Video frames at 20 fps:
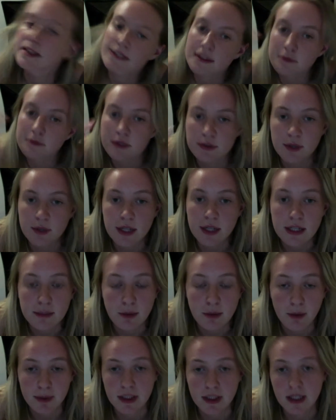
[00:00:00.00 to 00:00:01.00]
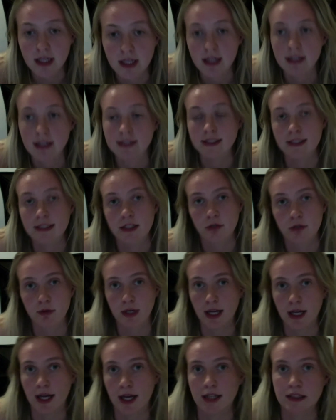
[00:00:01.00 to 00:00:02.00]
I'm just quickly popping in here because I didn't
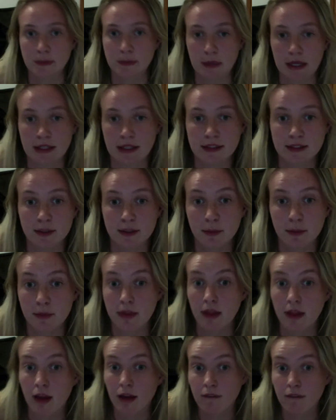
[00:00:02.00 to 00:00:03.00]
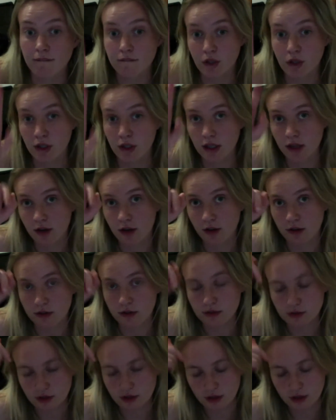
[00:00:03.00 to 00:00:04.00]
really explain something fully on
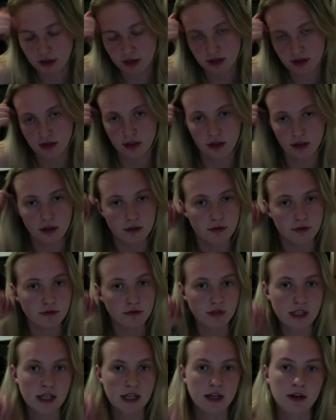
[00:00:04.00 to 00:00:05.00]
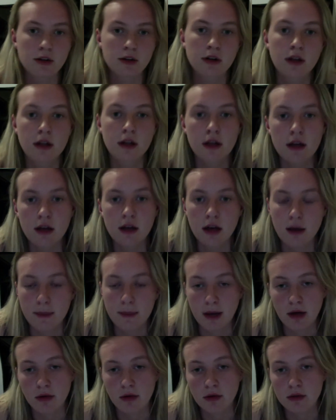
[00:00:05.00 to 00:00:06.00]
the video
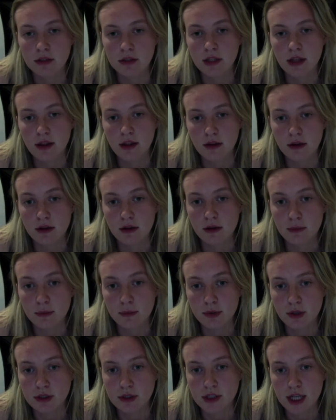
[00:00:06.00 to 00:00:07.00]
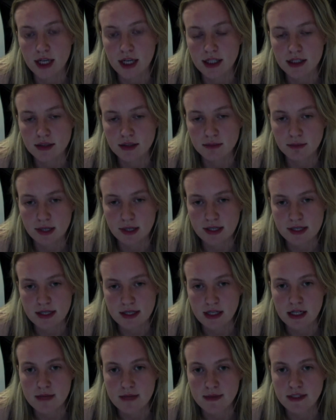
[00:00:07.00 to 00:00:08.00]
about the project.
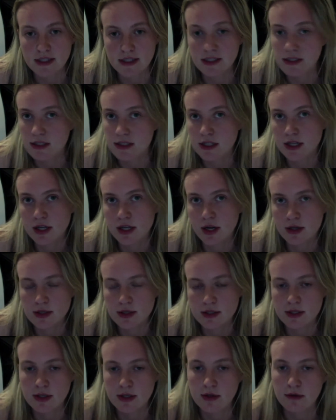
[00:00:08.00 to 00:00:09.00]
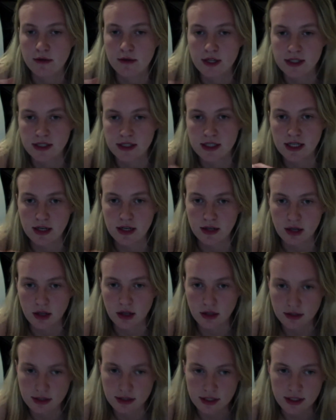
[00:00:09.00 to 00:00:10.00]
Basically, my sister goes to university down in
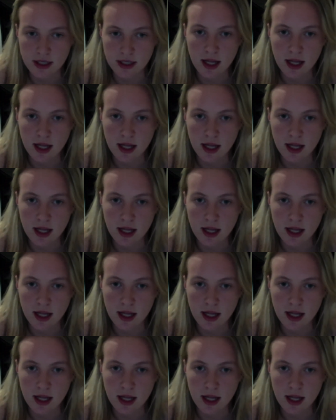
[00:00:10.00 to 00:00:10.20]
London,